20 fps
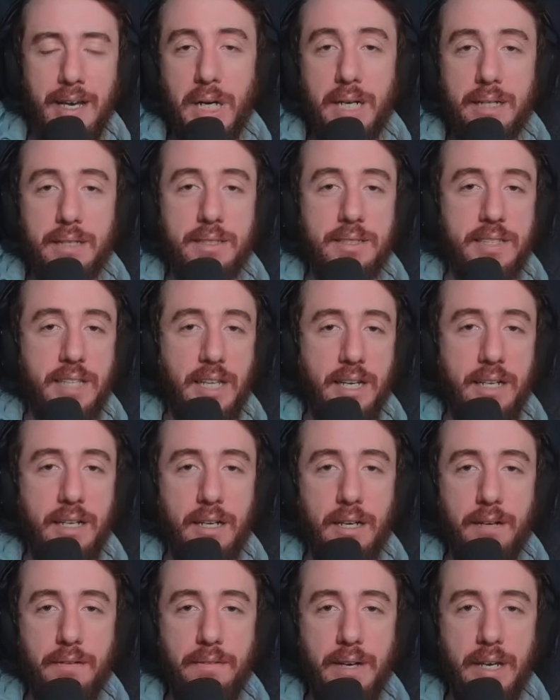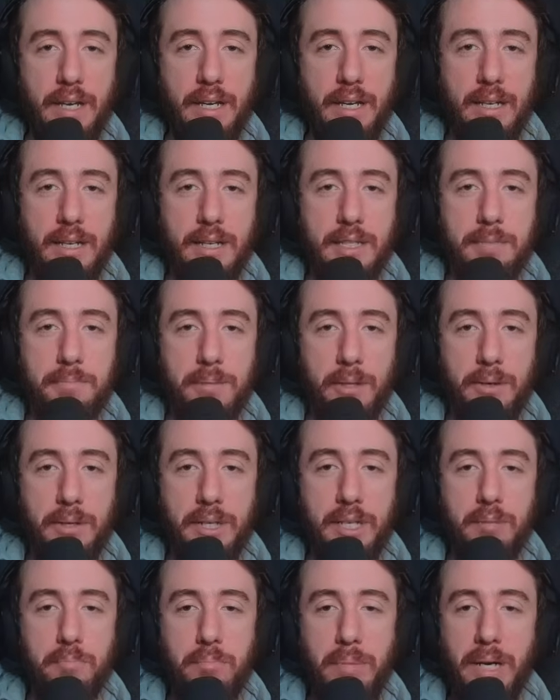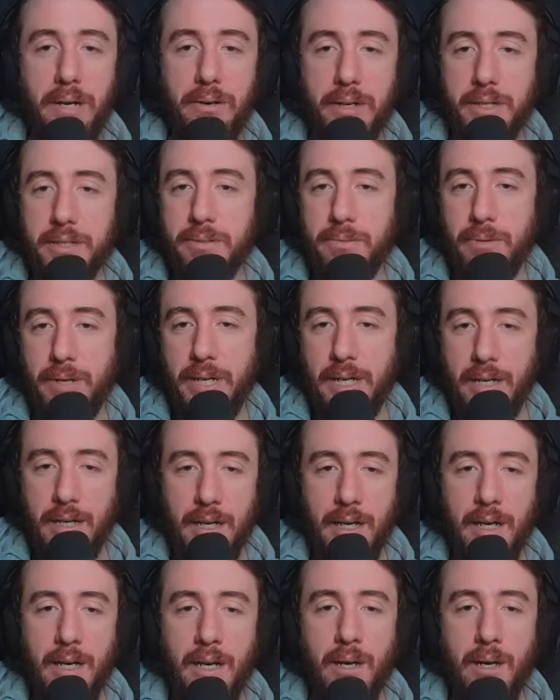But instead of a explodey barracks ring,